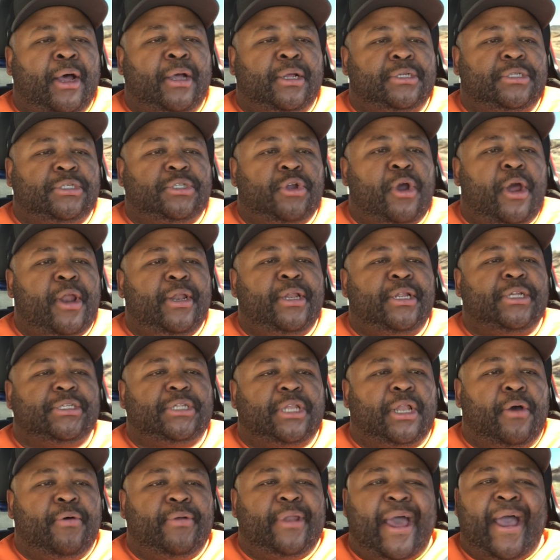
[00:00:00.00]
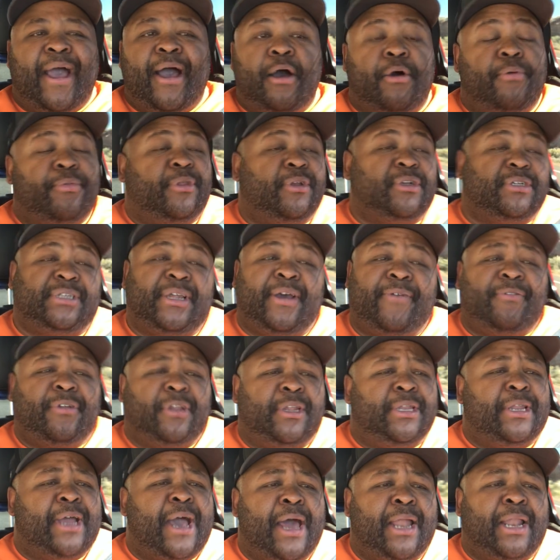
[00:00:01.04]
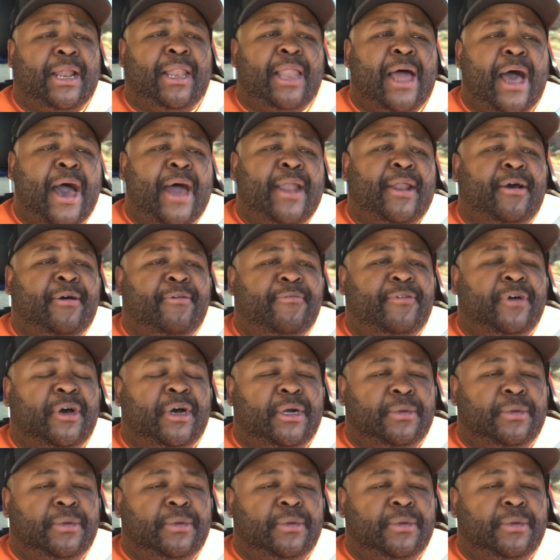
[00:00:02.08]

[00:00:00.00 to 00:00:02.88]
starting to slow down. There's definitely not a lot of